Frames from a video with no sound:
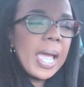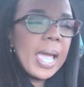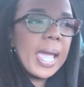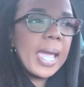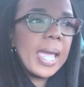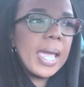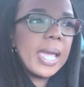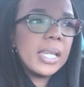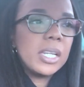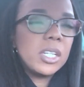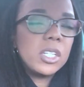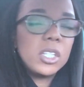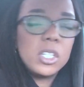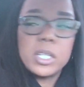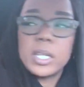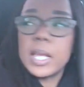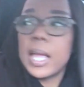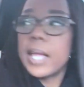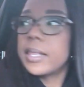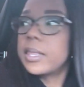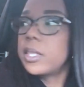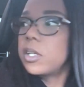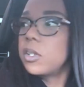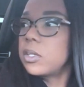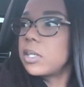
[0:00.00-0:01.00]
and look
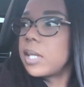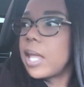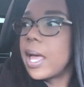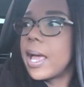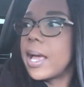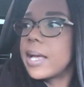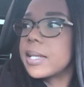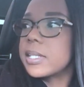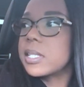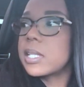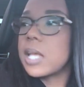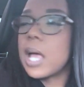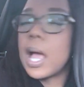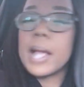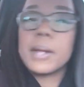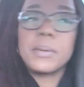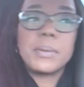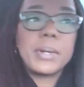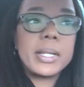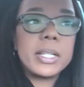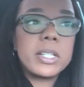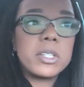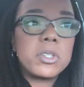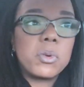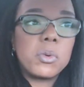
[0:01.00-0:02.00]
at their last
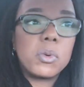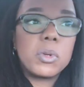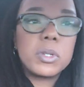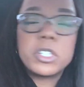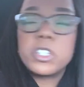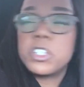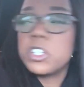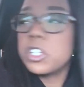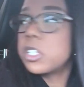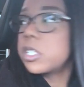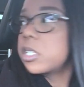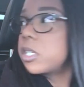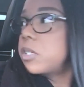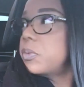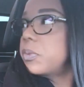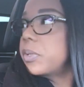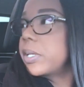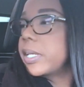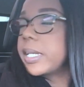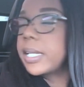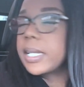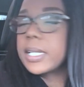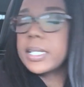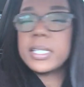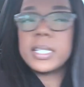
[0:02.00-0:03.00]
iReady scores just in
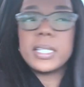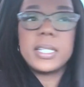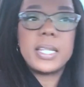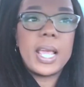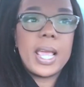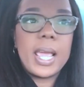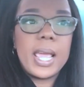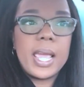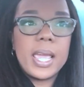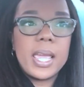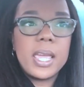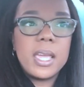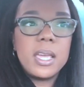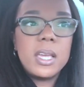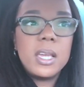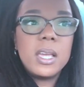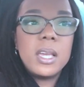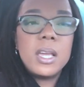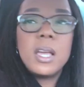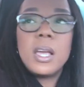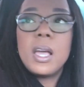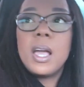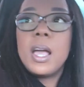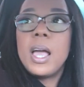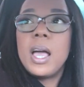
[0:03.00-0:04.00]
reading today
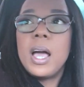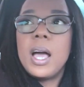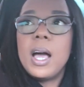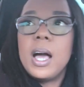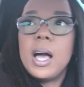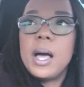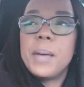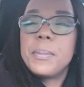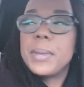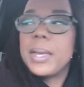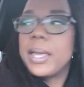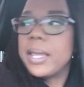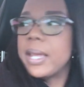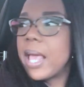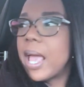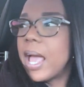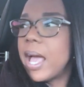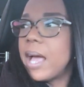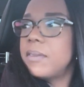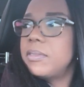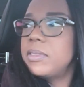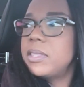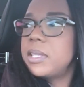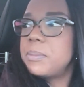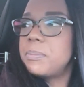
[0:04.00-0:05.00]
um, and
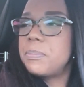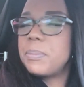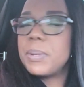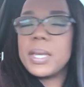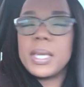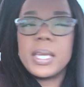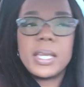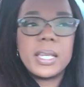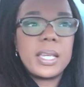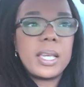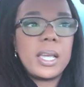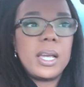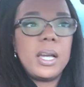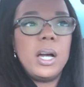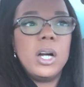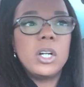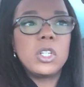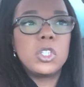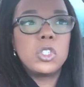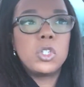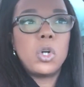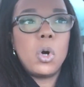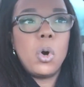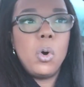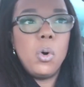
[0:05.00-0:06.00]
have them pick a
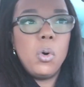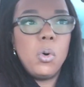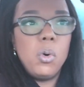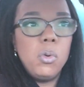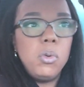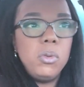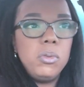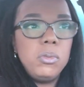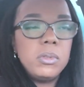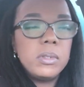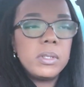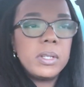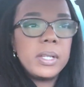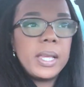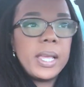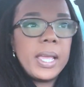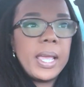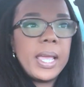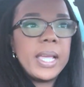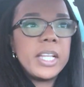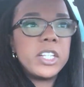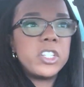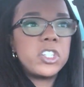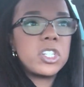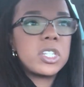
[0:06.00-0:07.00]

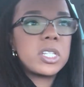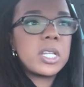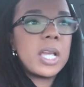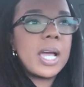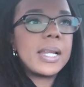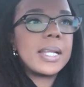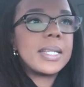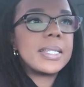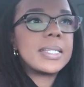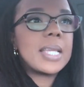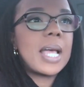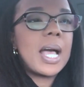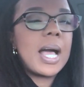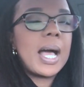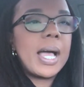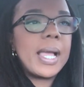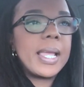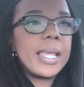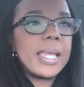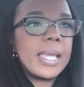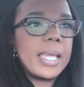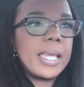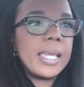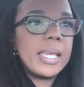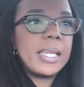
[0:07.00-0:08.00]
goal and just kind of tie
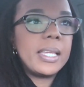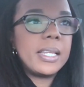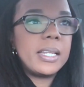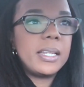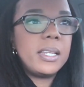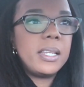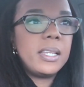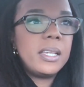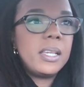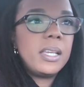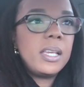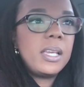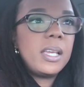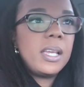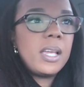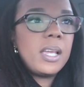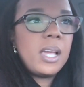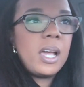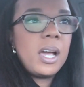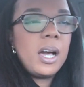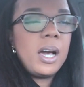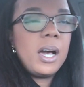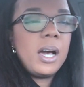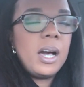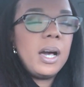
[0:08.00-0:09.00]

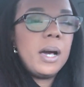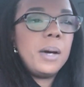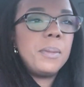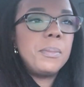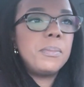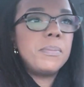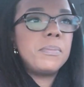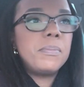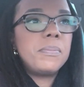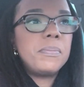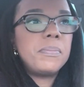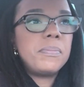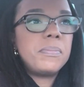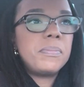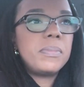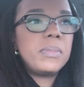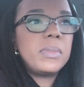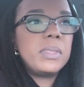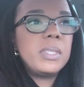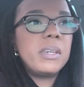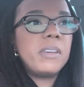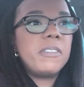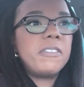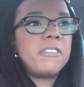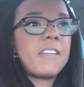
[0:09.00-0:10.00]
in um,
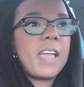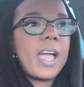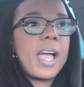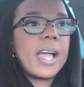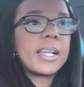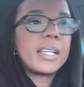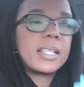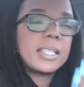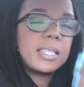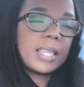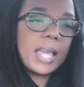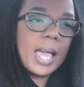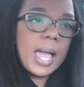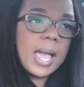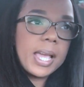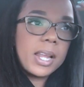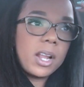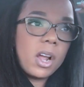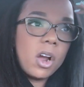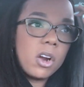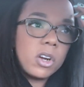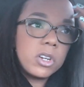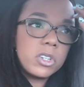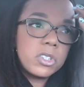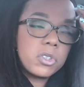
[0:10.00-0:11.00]
the fact that
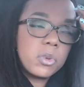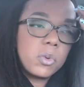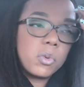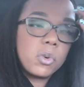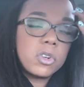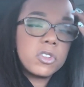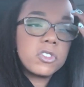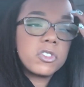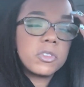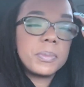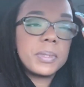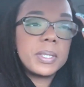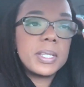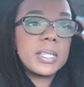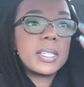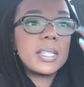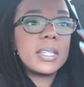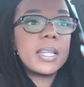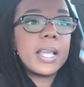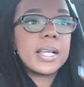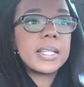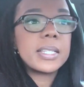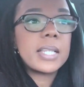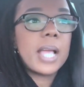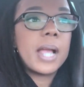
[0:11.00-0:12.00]
our scores from this
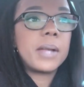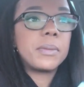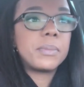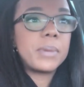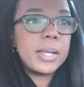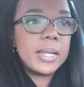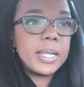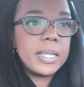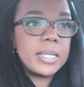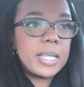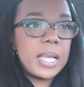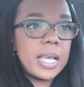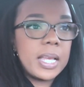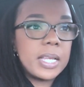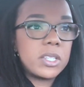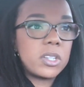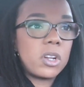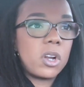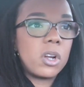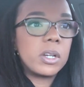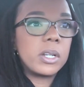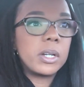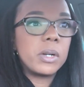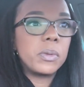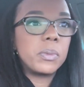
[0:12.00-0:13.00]
next iReady test
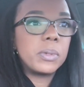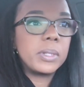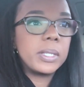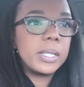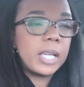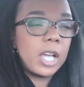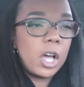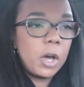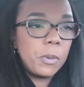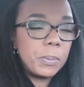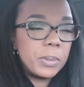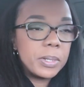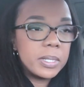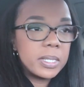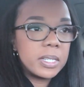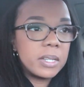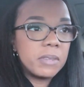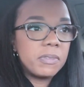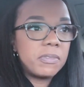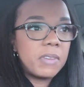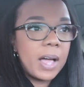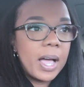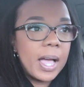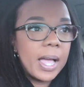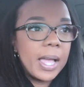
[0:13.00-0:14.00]
are going to really help us
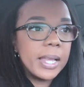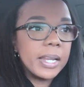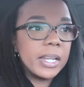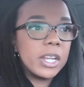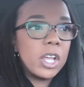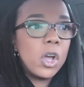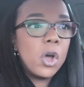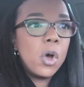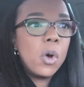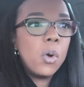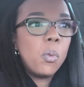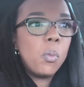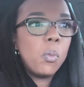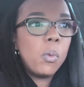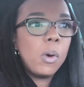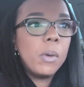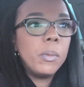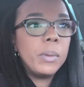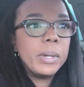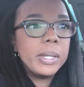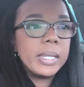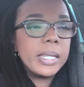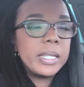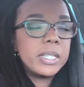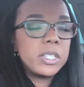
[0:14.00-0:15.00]
define what
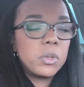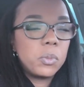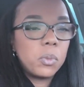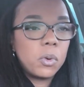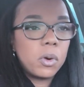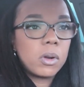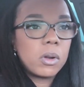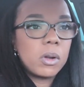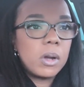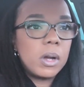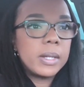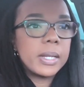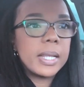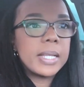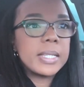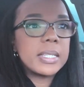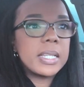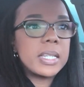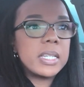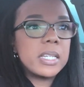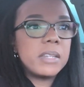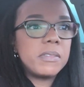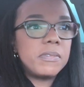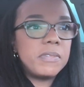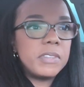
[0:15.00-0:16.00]
we need to work on as
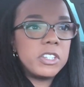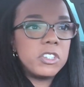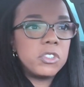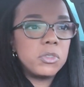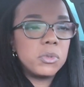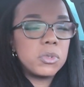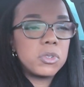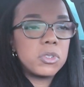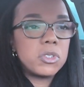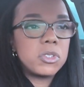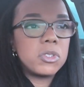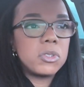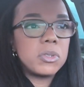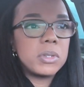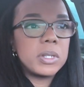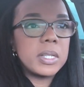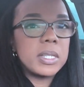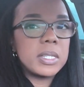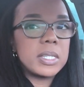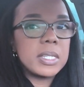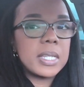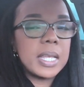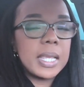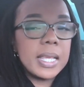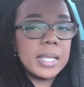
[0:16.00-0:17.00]
individual
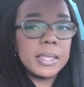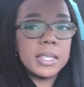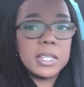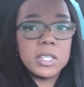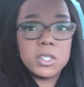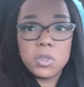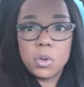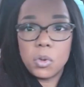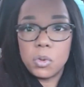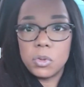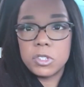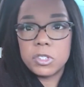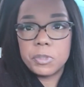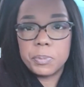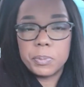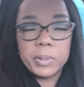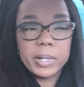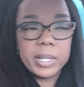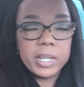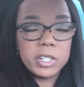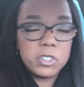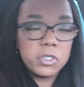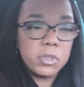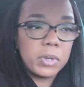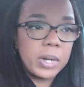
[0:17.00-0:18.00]
students in this whole
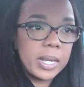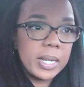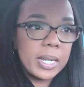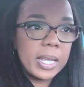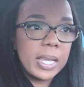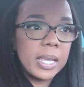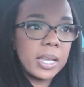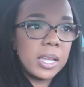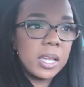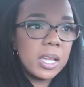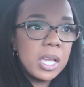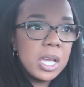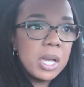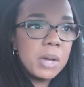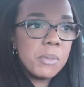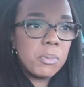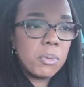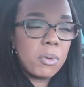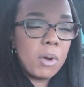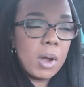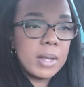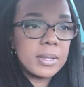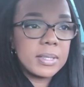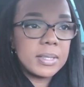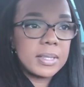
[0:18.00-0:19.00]
spring training
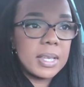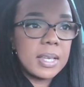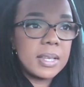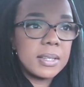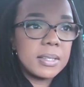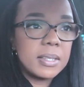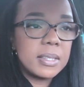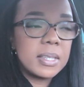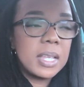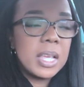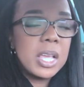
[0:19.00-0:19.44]
process.